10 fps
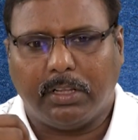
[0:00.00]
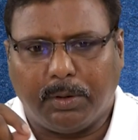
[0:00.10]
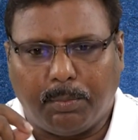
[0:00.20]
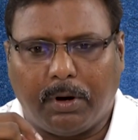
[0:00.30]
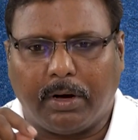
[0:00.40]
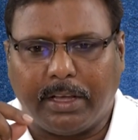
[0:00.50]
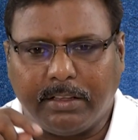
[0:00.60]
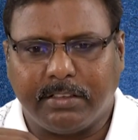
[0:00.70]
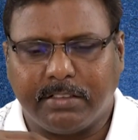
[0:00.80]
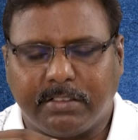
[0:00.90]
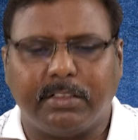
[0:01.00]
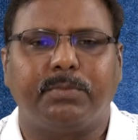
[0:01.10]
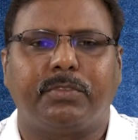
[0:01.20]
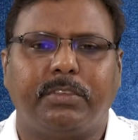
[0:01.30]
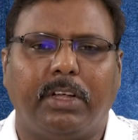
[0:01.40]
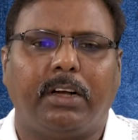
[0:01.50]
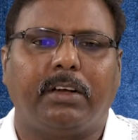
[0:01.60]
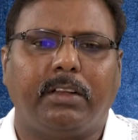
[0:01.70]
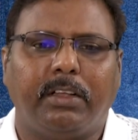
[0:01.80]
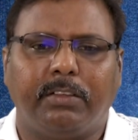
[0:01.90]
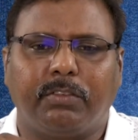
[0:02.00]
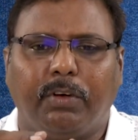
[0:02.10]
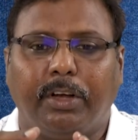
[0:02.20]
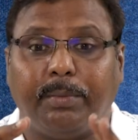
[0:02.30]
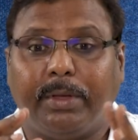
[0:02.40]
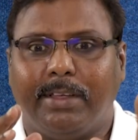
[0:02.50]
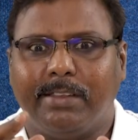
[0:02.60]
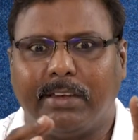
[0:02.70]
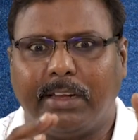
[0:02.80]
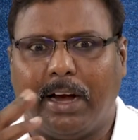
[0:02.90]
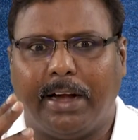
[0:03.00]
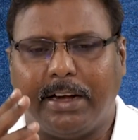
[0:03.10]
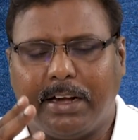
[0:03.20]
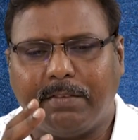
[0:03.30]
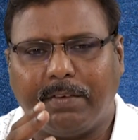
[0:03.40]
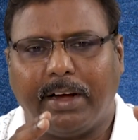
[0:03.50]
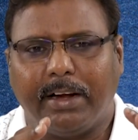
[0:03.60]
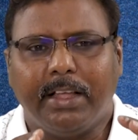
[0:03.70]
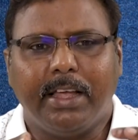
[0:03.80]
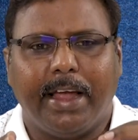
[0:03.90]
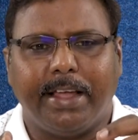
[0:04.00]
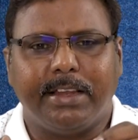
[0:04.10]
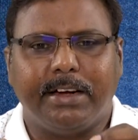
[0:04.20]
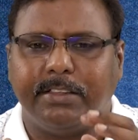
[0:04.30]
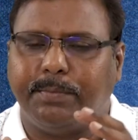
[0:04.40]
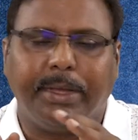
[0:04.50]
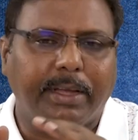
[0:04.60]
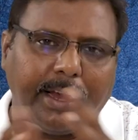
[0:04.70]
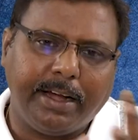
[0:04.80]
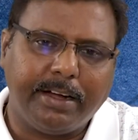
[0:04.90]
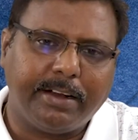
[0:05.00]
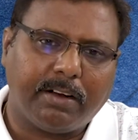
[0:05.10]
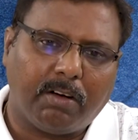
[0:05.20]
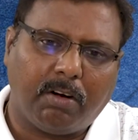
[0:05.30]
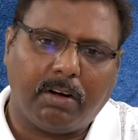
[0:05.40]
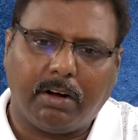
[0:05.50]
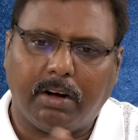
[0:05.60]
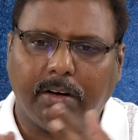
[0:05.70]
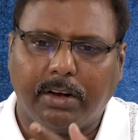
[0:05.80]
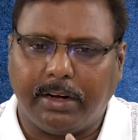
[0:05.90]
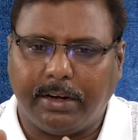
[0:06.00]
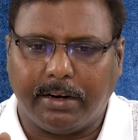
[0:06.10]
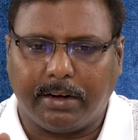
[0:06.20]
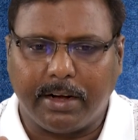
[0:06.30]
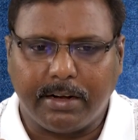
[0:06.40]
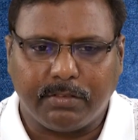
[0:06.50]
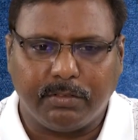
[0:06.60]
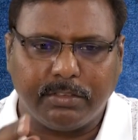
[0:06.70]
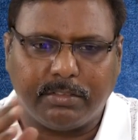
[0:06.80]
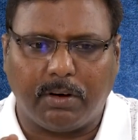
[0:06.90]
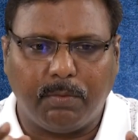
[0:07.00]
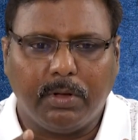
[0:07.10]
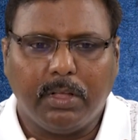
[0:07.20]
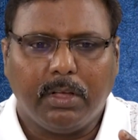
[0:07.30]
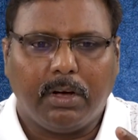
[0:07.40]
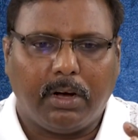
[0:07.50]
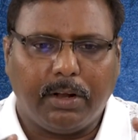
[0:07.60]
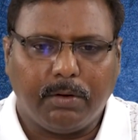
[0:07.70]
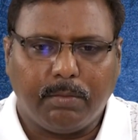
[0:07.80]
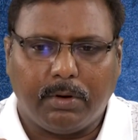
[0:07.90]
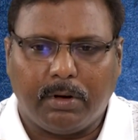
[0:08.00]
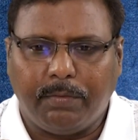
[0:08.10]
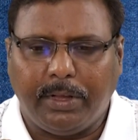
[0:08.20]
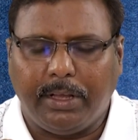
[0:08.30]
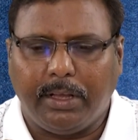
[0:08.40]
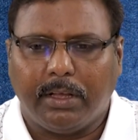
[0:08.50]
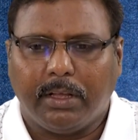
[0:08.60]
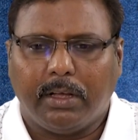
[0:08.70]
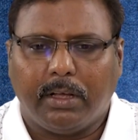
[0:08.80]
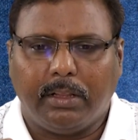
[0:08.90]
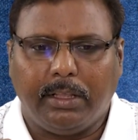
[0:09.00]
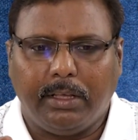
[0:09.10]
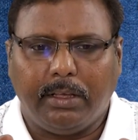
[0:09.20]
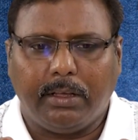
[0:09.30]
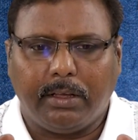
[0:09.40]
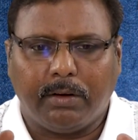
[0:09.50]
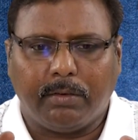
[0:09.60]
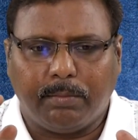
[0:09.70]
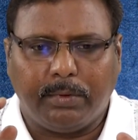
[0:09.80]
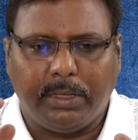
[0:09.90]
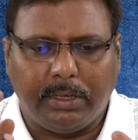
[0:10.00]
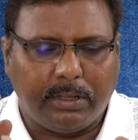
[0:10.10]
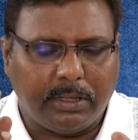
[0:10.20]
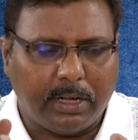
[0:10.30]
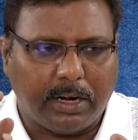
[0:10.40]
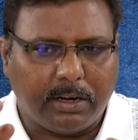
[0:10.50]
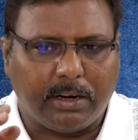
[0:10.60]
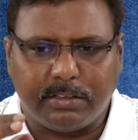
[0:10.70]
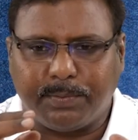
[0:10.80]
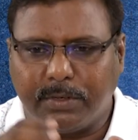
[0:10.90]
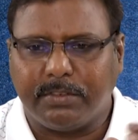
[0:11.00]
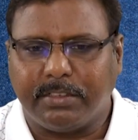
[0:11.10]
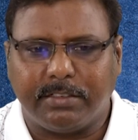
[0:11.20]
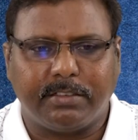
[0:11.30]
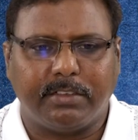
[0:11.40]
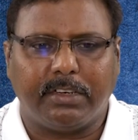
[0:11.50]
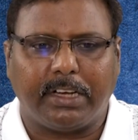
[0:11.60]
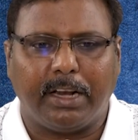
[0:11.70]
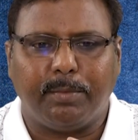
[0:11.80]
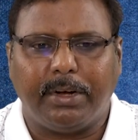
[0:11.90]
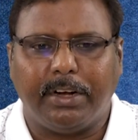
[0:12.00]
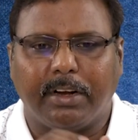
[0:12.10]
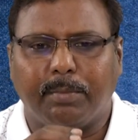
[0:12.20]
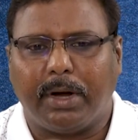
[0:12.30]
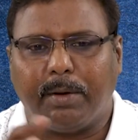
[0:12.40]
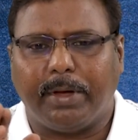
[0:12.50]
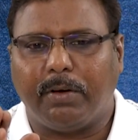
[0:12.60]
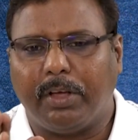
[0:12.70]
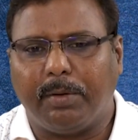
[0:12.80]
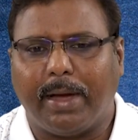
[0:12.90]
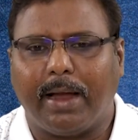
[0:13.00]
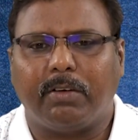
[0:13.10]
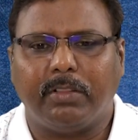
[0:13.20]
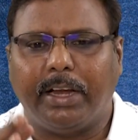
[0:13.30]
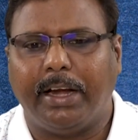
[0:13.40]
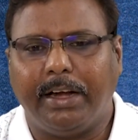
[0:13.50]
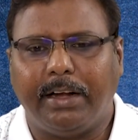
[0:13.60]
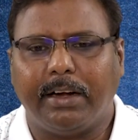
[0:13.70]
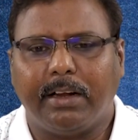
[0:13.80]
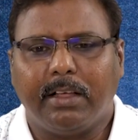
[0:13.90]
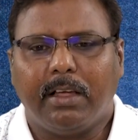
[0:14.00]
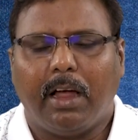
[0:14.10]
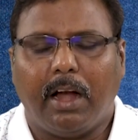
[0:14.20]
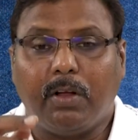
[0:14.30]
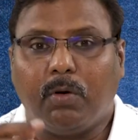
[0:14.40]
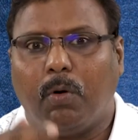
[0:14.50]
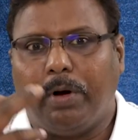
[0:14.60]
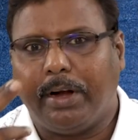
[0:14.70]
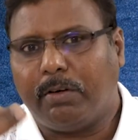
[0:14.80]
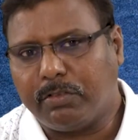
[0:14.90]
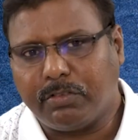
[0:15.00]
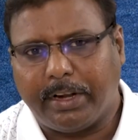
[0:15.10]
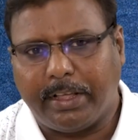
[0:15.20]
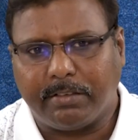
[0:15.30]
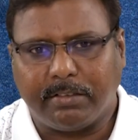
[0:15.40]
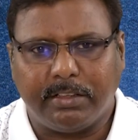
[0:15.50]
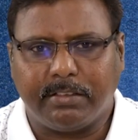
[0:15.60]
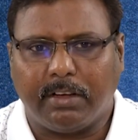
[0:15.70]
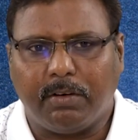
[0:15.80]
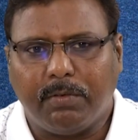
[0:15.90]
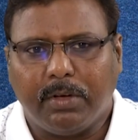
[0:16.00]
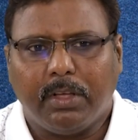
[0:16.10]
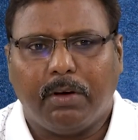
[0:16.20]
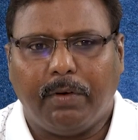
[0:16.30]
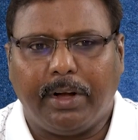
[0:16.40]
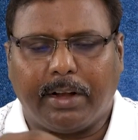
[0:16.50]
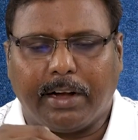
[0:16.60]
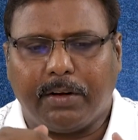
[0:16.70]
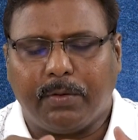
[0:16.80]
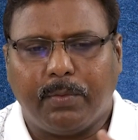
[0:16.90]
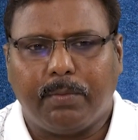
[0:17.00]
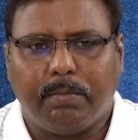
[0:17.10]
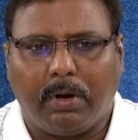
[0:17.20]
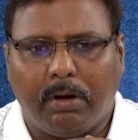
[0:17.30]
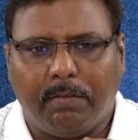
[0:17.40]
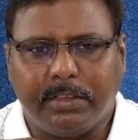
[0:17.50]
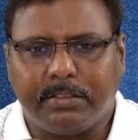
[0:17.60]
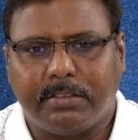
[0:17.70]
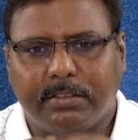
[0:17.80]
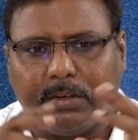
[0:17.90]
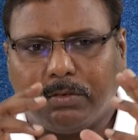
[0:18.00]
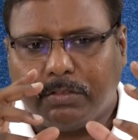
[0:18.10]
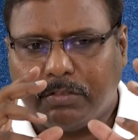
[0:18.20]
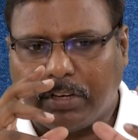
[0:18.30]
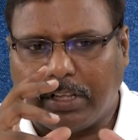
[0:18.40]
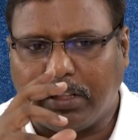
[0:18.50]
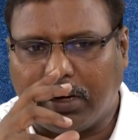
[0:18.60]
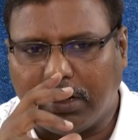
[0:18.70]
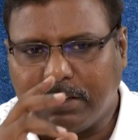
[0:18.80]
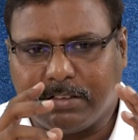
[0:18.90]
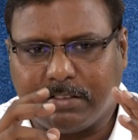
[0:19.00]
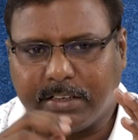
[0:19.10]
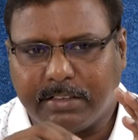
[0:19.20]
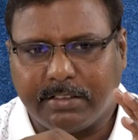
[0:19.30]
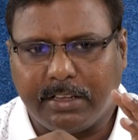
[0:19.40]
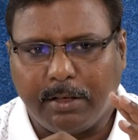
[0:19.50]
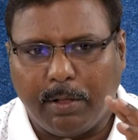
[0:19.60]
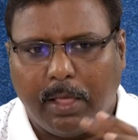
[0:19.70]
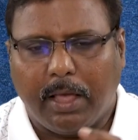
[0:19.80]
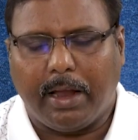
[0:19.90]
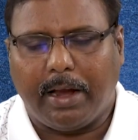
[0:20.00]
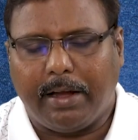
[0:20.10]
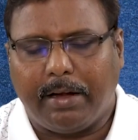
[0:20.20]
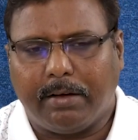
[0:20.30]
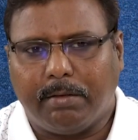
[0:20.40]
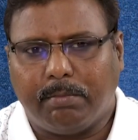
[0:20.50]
the marking systems, that is going to be easily identified either it is being edited or not edited, right? So this is how we the correct responses can be determined by going back to the edited and coded questionnaires. This is how we try to always check the consistency. And